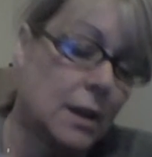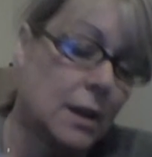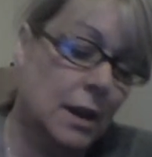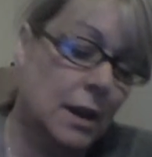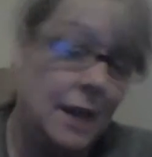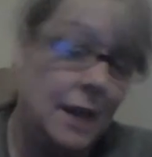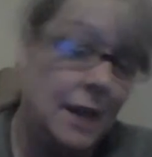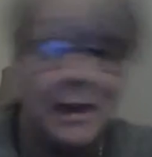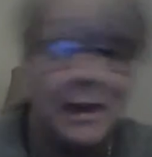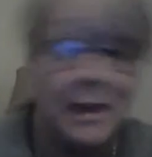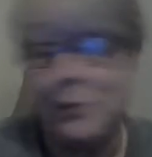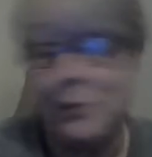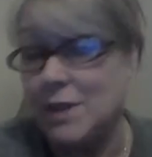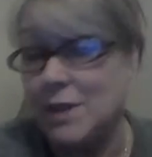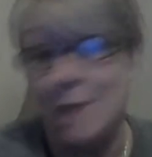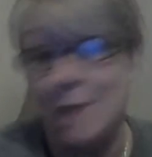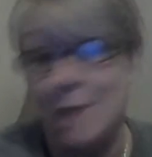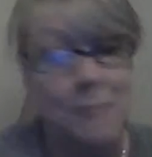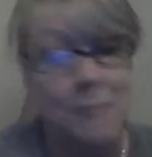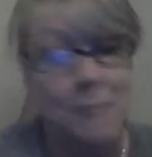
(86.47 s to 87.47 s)
And then for
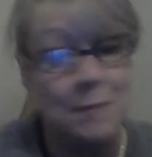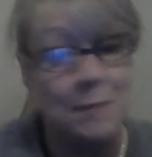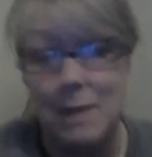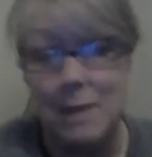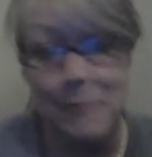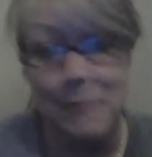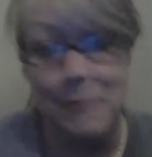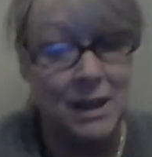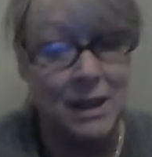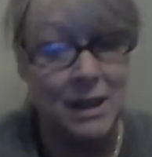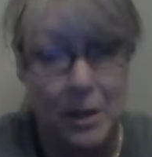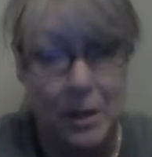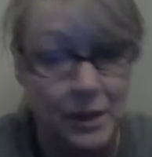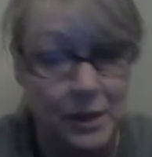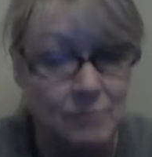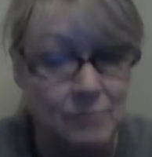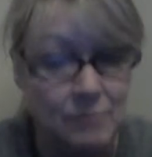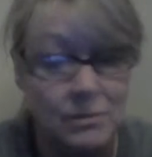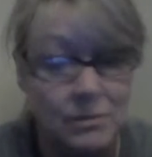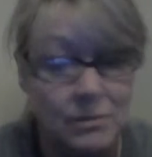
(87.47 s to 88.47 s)
some, it might mean nothing.
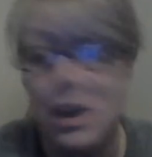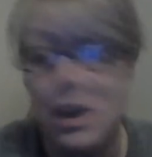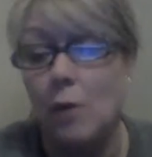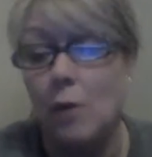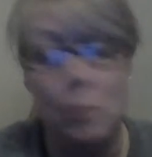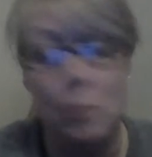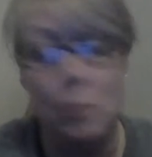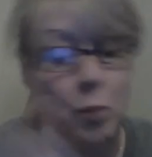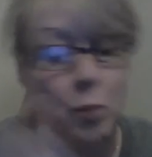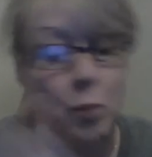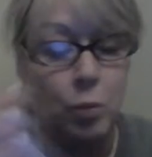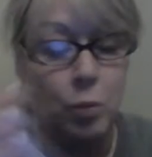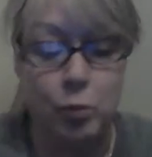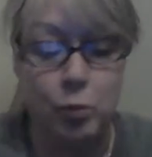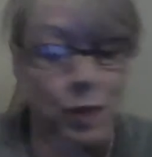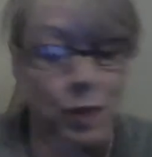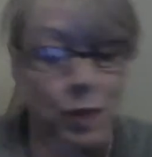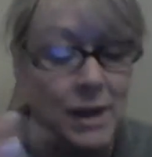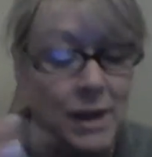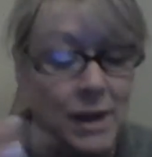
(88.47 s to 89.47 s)
So,
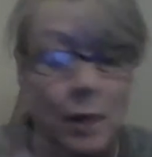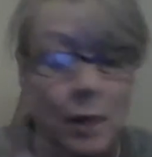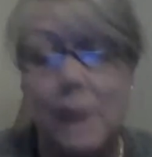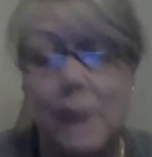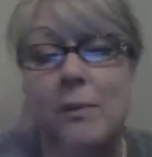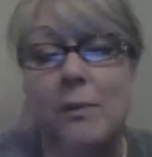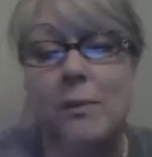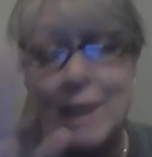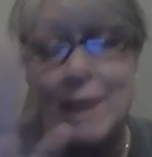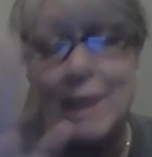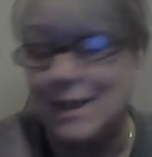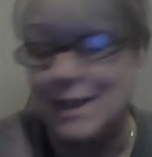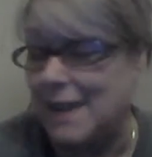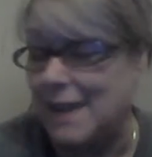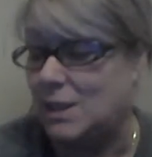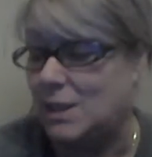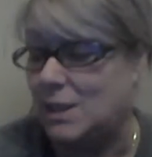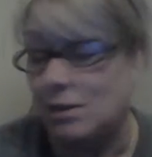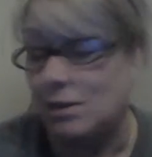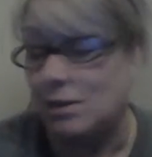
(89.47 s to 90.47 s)
if it
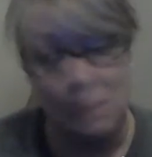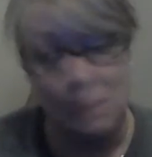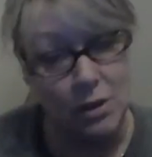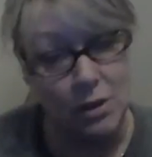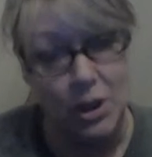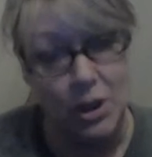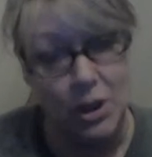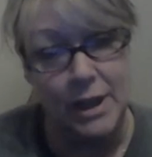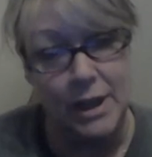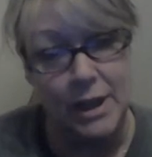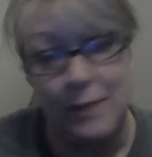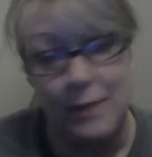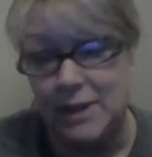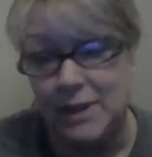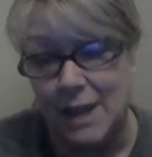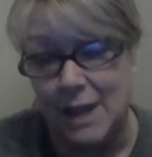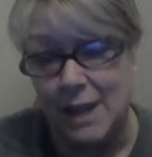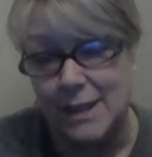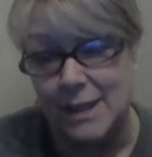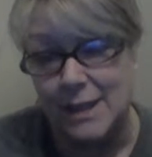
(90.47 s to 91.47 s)
resonates, good. If it
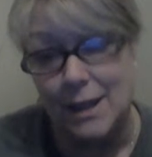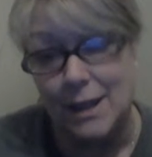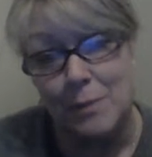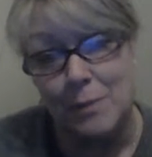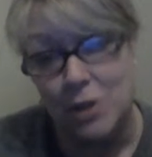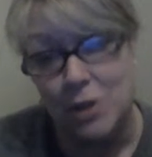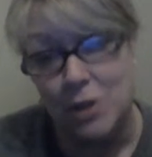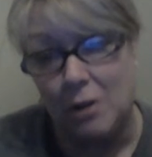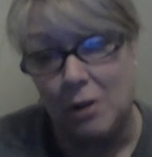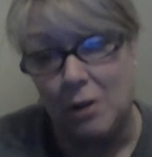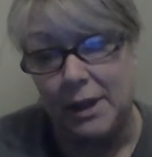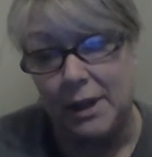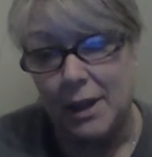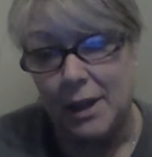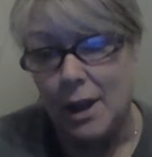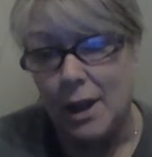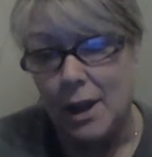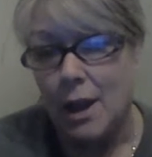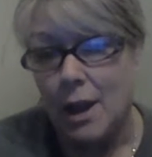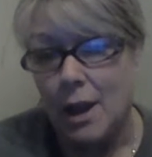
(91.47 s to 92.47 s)
doesn't, I'm sorry.
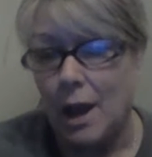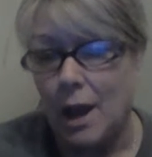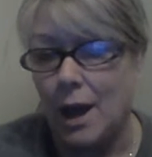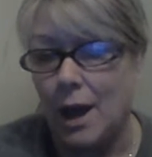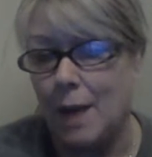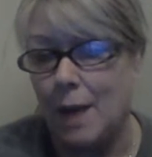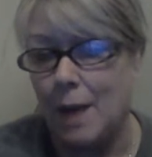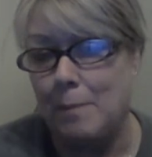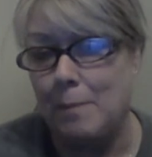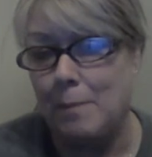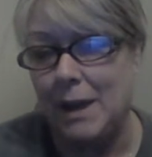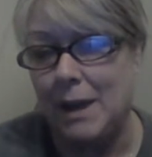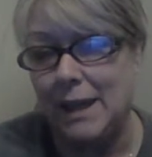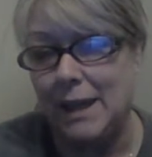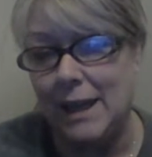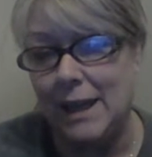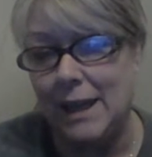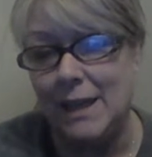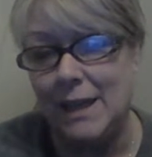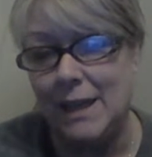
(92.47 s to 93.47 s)
But
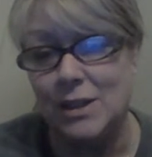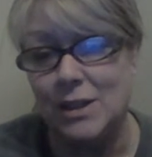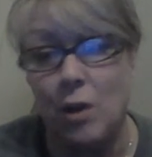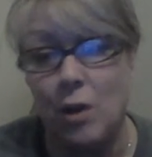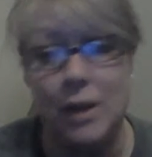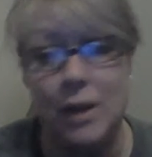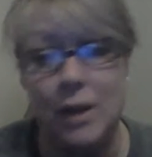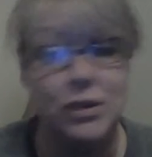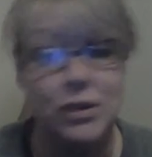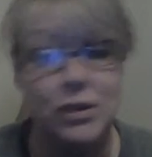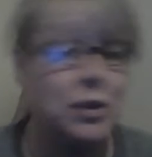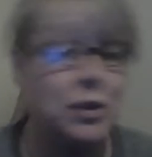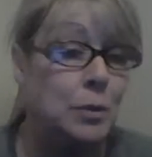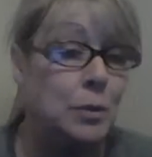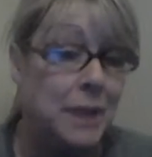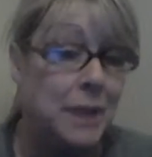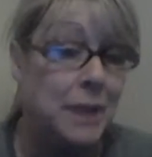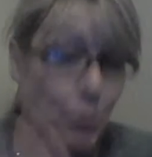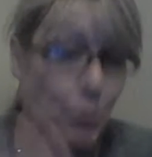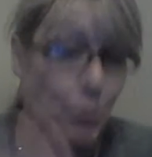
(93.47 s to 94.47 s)
it is going to
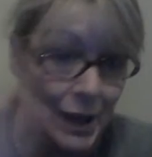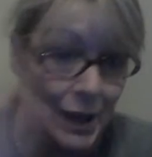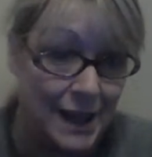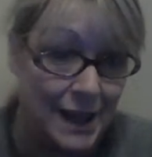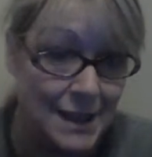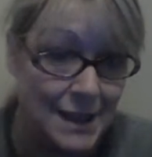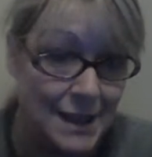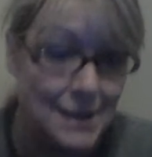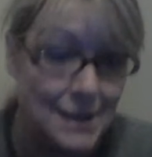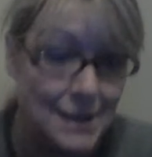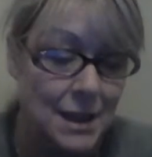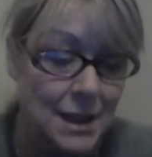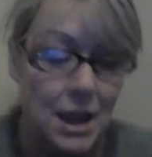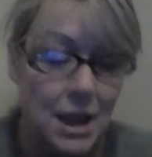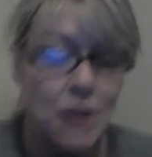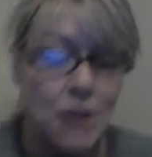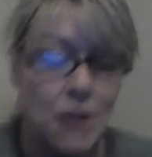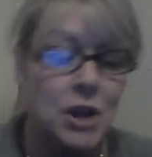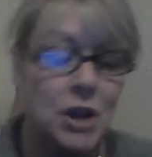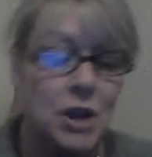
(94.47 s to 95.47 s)
be what it is.
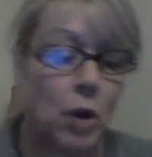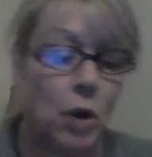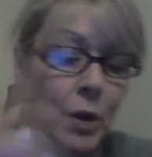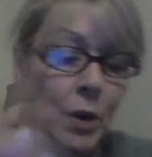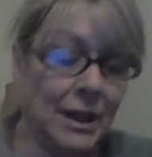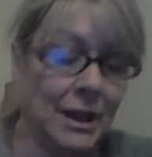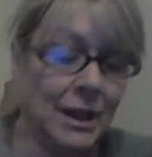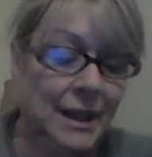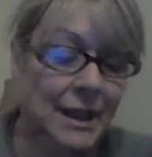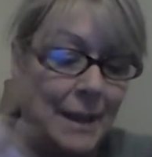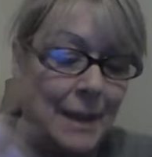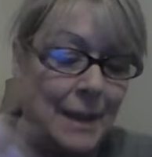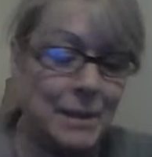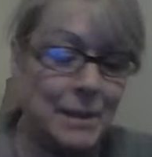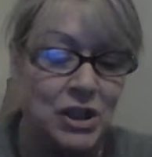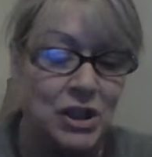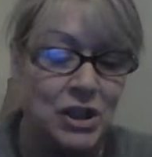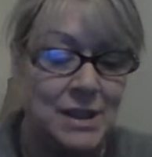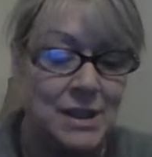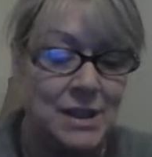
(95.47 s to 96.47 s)
So quickly, let me
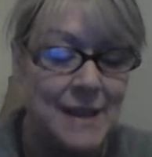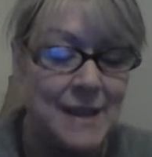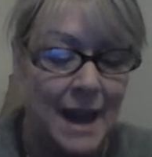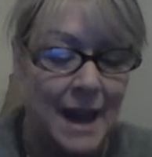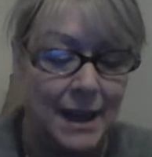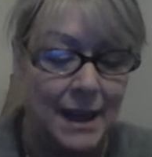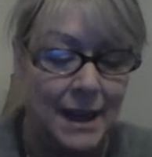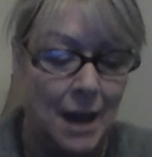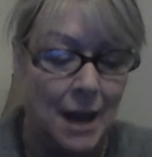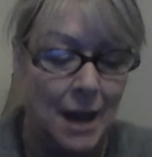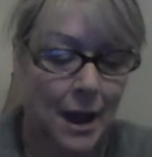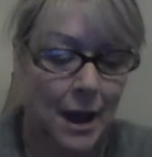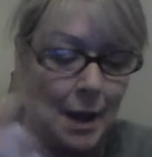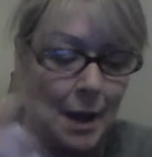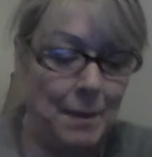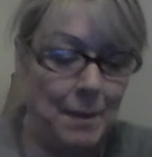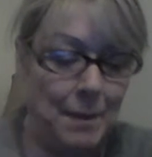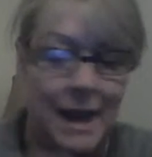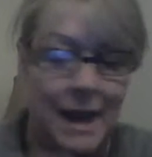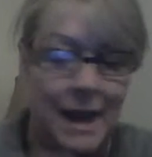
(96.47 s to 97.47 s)
just say,
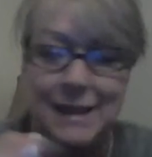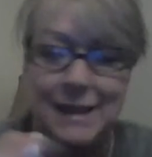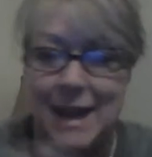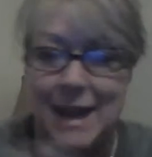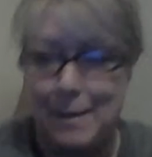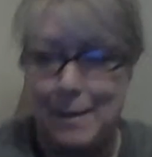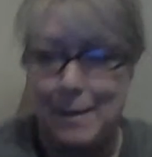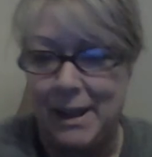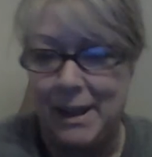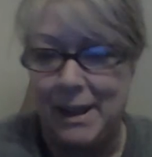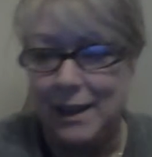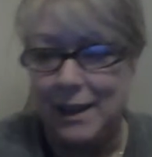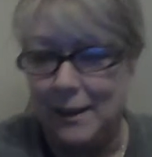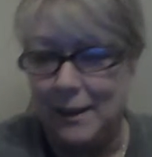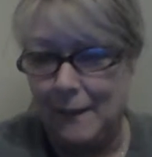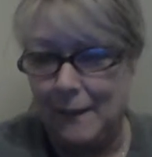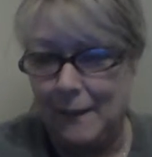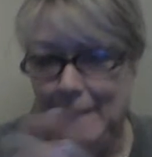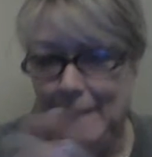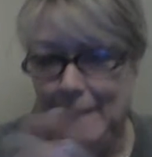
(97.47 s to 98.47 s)
hey, Tammy,
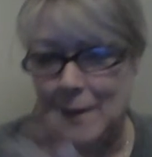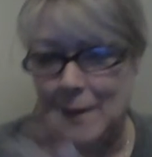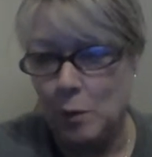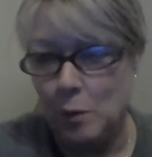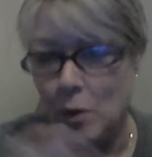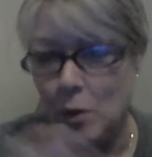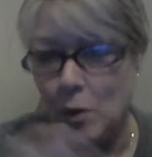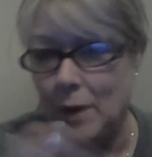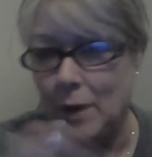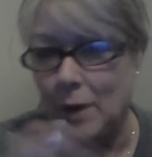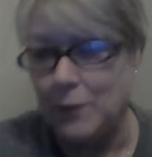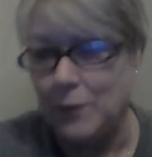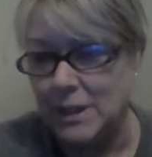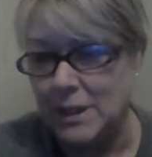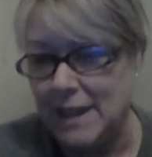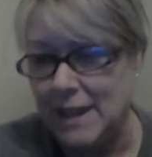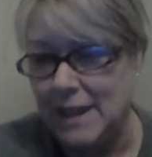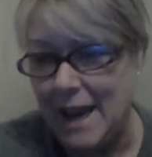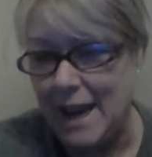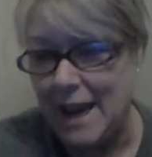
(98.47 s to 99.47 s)
we're on for
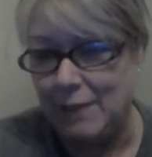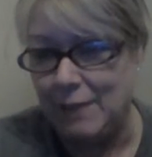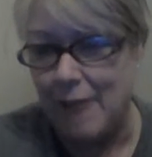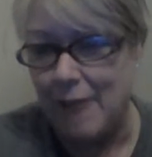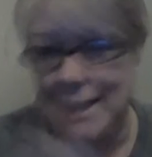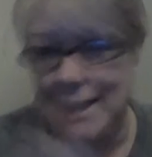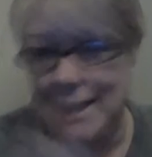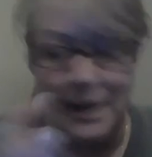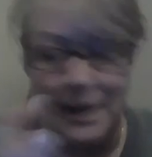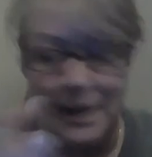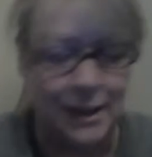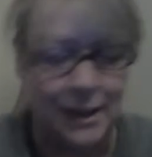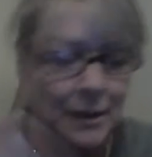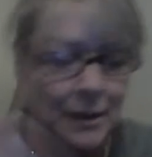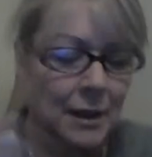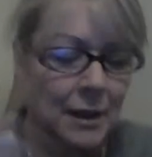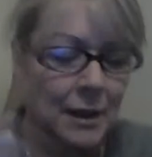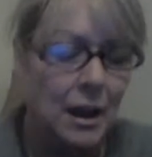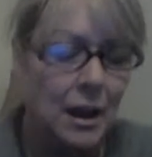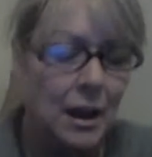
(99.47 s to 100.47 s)
today, right, honey?
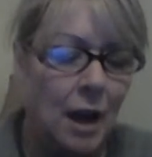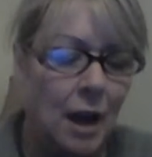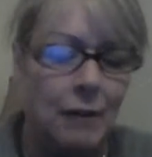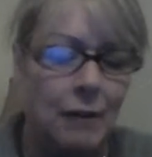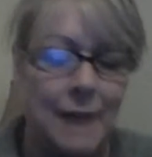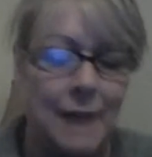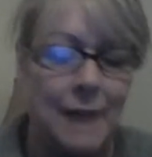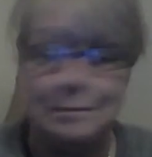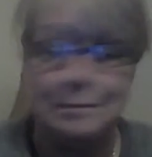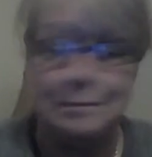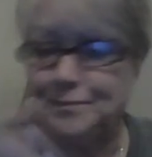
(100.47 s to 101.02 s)
All right.